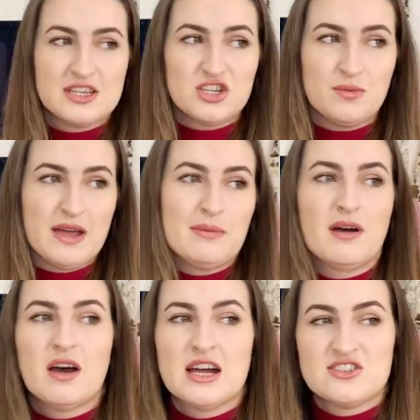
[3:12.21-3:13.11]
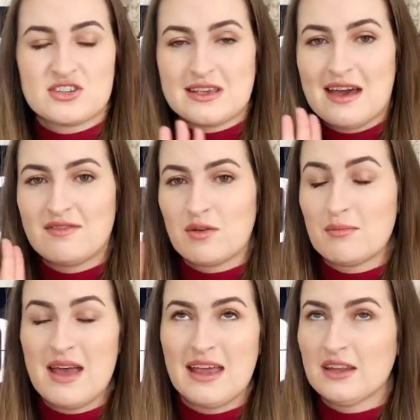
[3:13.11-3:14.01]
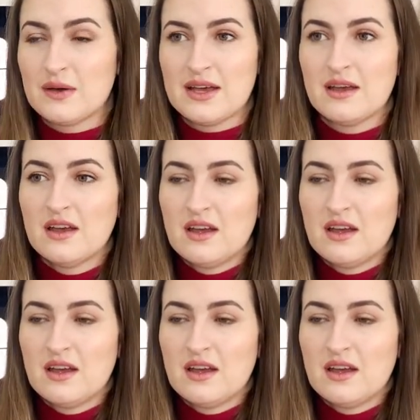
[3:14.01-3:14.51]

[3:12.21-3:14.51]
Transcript: Tissue paper I just get from anywhere.